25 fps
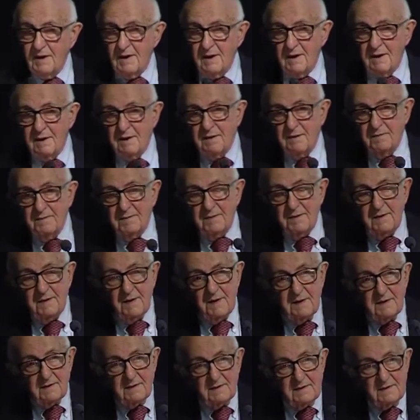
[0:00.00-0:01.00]

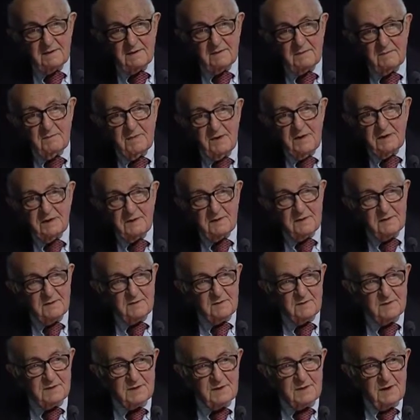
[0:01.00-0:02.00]
I went
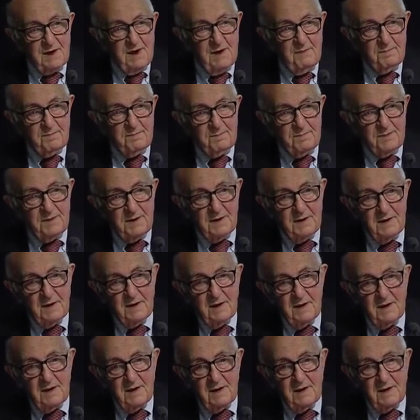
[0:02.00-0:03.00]
to the camp,
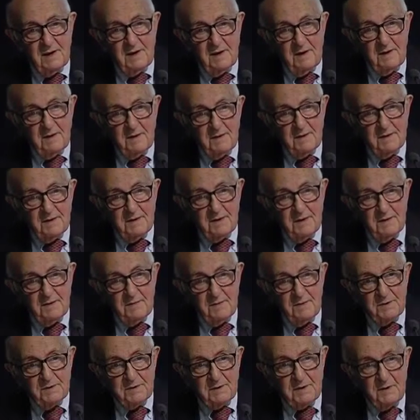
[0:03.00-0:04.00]
or
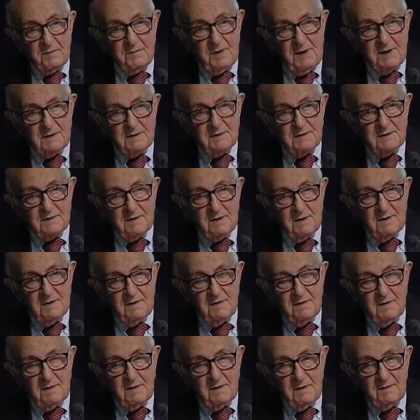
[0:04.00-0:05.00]
what remains
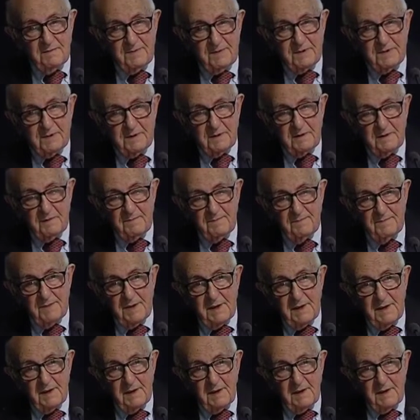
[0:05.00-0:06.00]
of it,
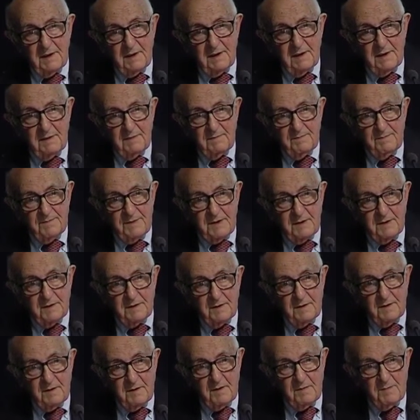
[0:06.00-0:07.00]

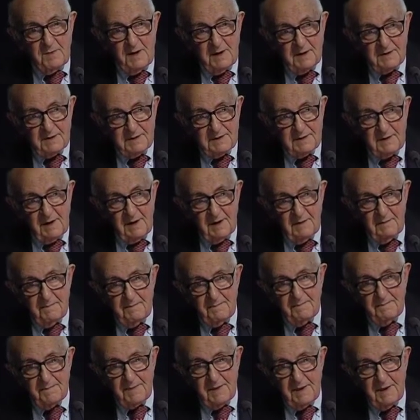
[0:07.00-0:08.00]
in Omarska,
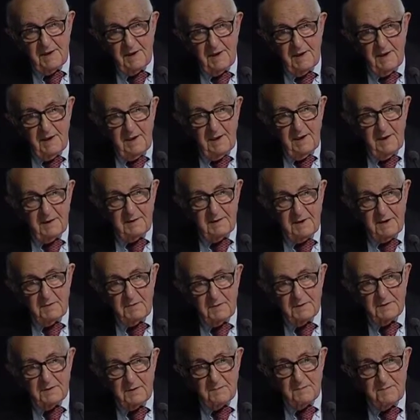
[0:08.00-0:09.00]
and I
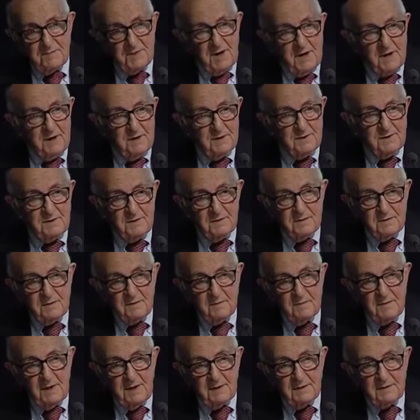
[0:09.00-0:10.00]
was in Prehidor
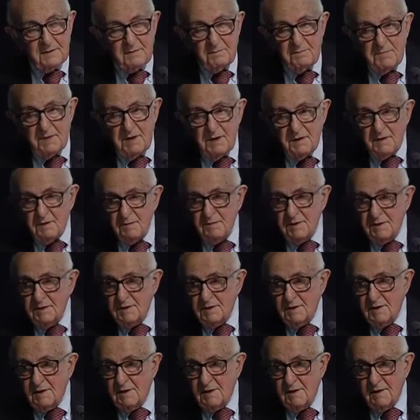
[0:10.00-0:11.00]
to meet
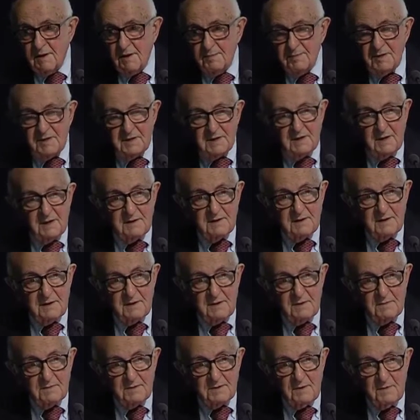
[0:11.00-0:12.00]
with
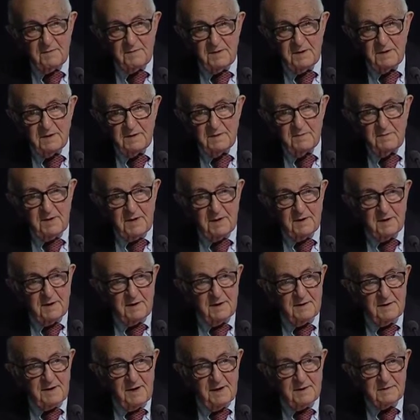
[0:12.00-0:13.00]
representatives of Izvir
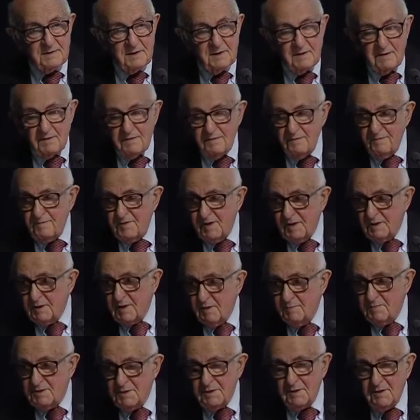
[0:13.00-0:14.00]
and other
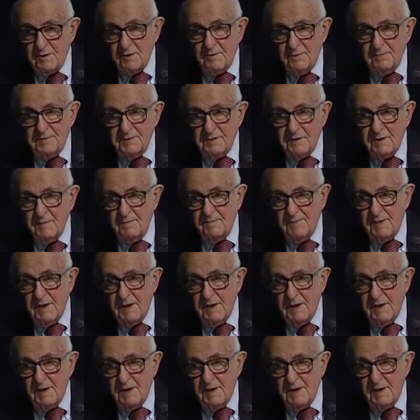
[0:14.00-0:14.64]
victims groups,